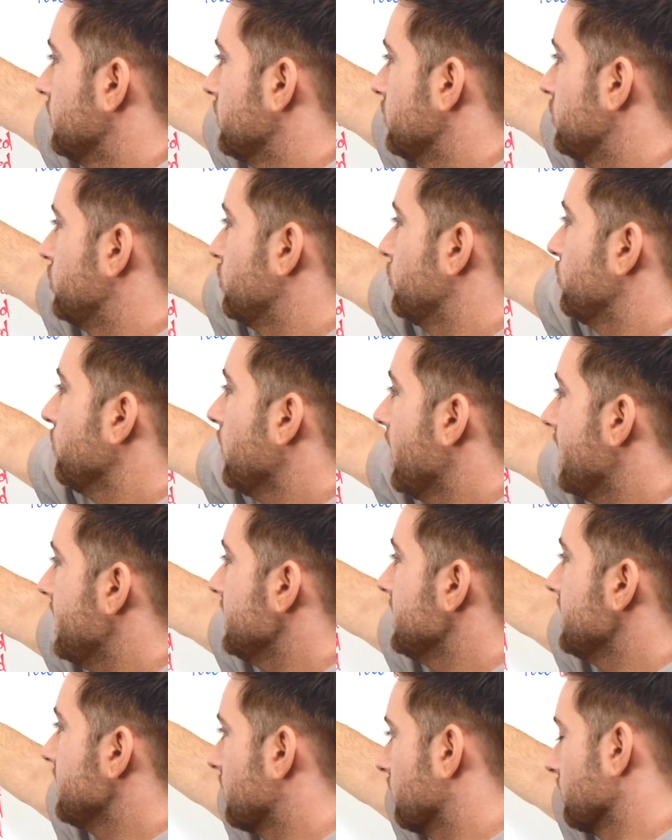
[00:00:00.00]

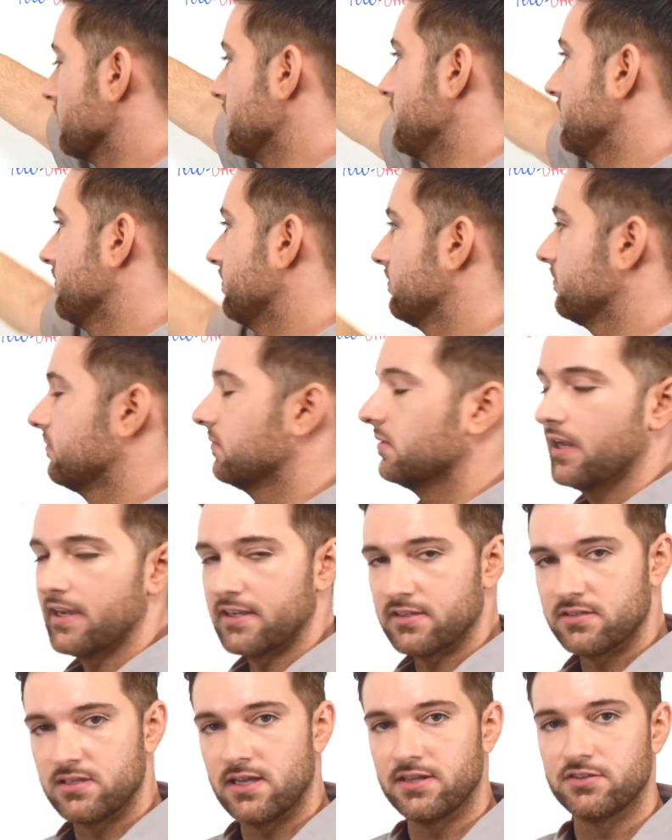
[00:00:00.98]
23,
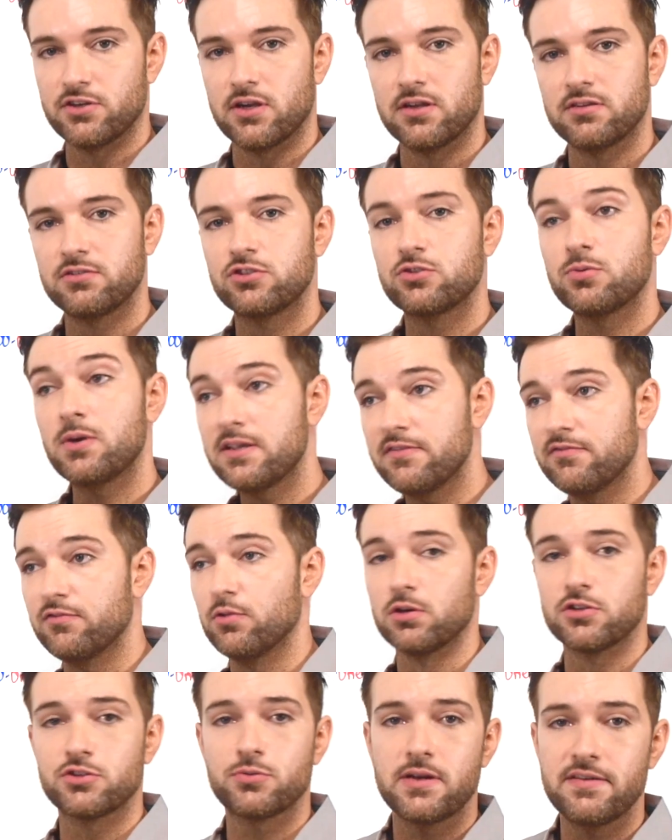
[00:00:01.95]
etc.
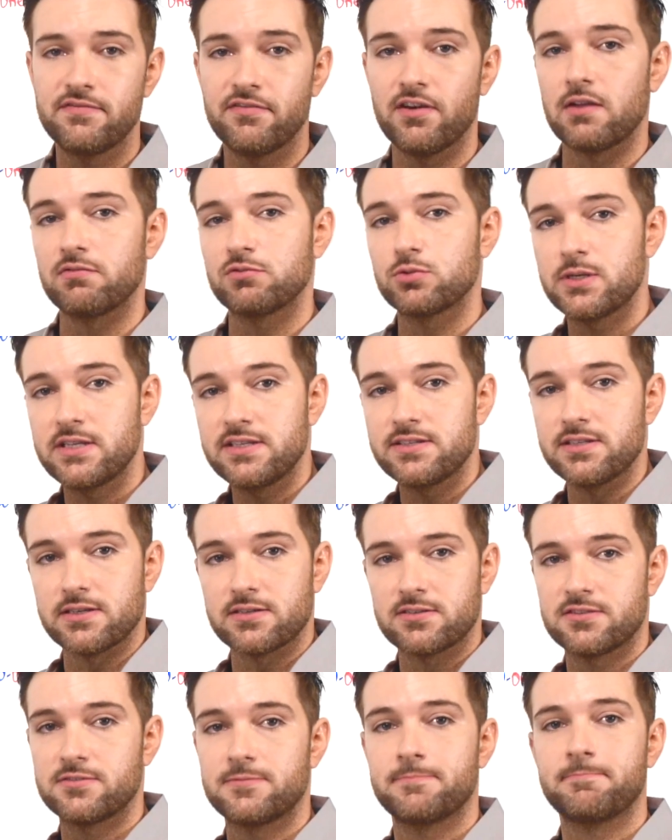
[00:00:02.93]
24, 25,
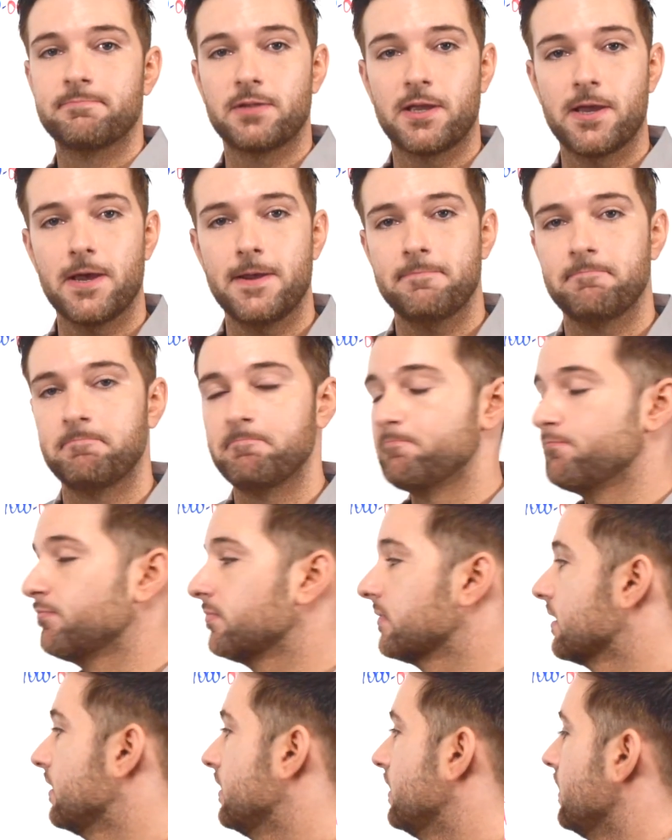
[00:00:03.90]
26, okay?
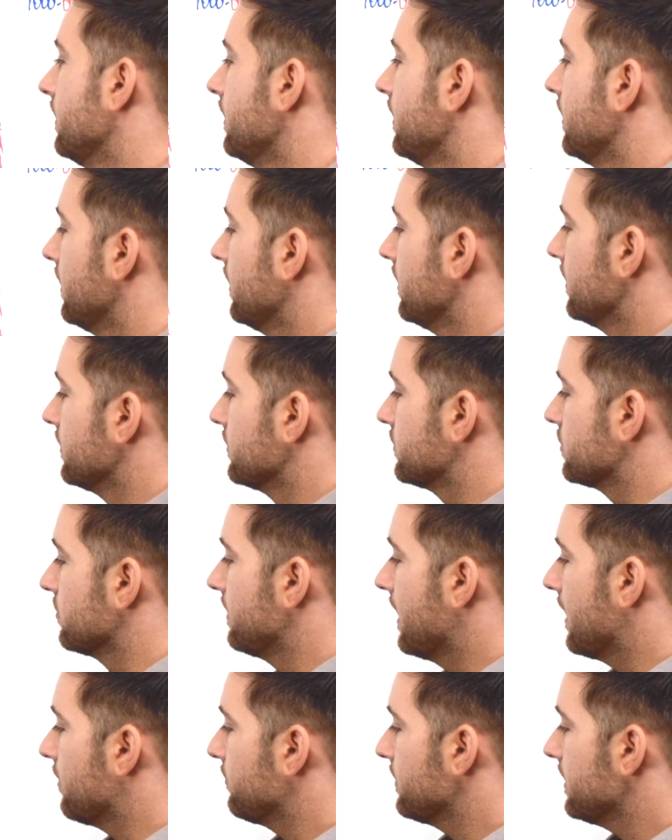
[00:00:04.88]
So
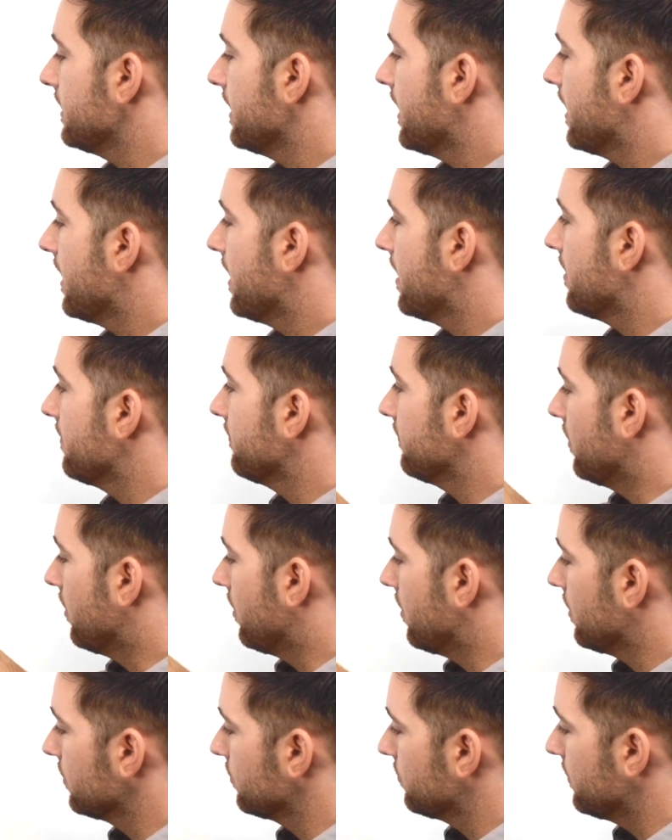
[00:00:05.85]
now we have
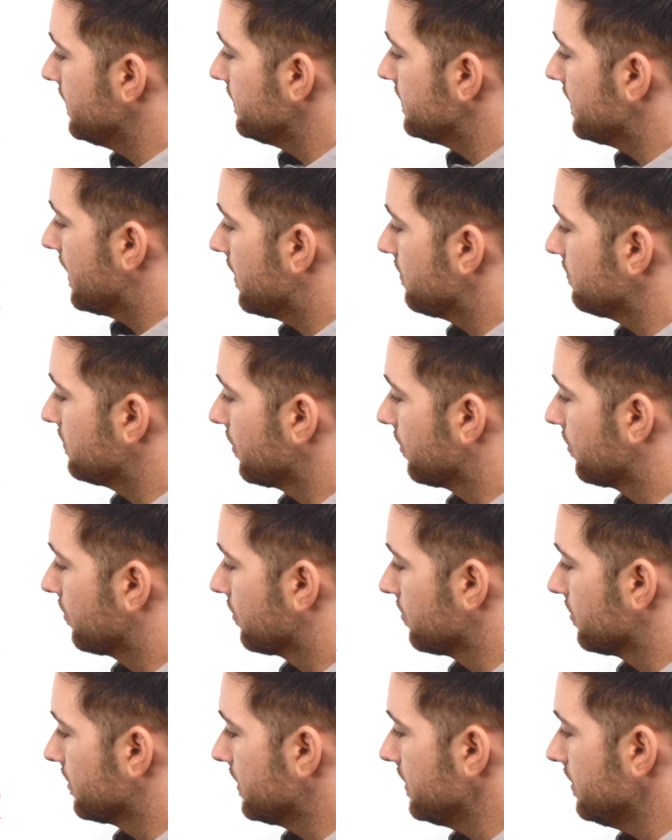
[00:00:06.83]
all the way down to
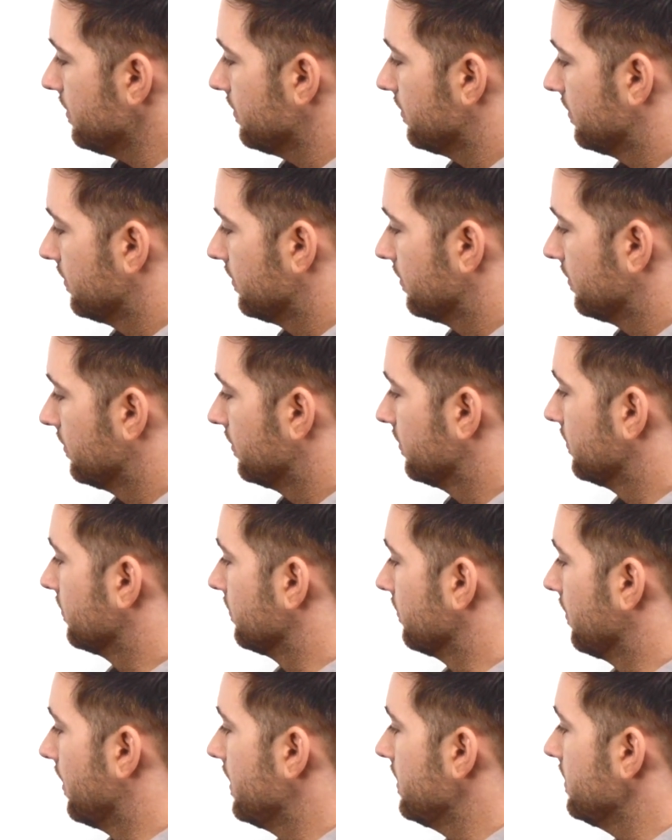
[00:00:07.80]
30,
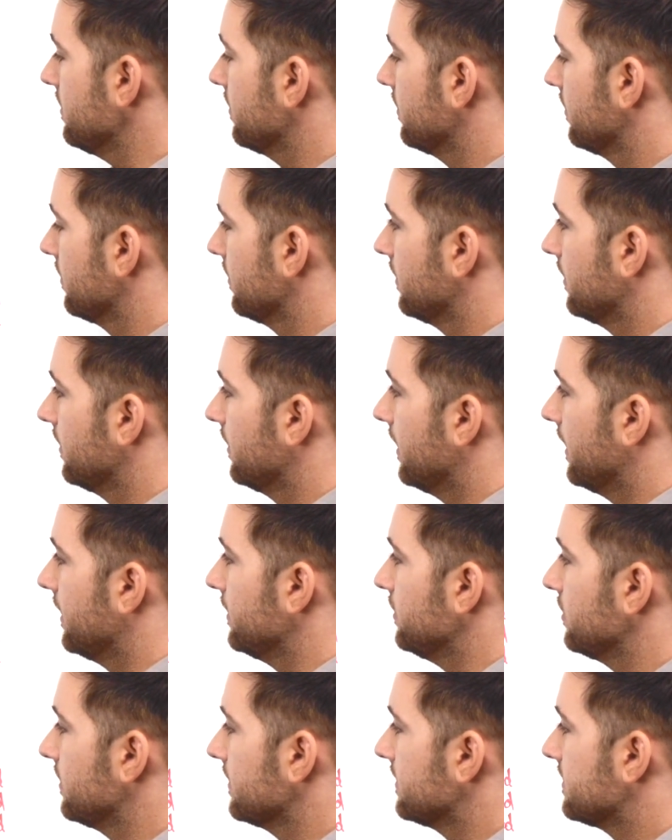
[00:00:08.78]
right?
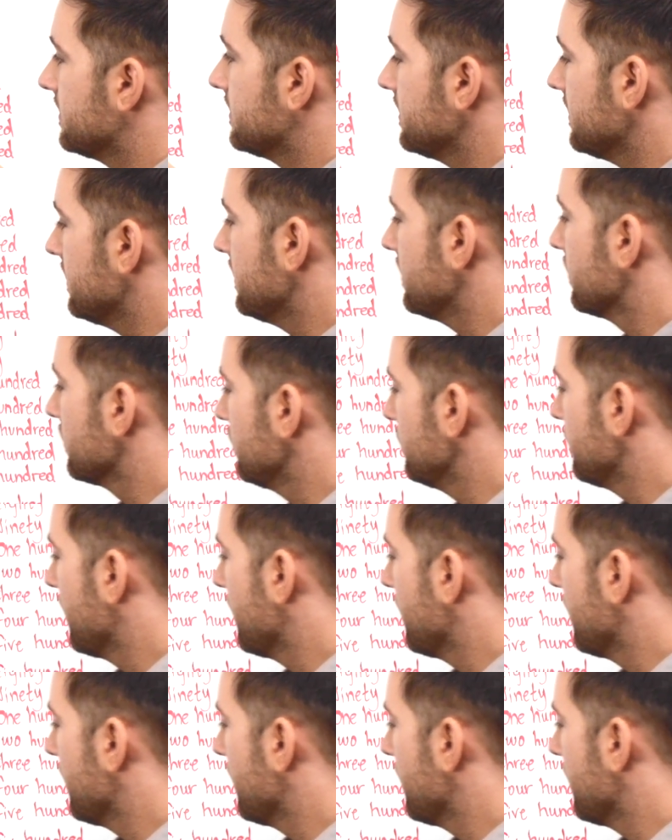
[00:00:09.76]
And you can see here you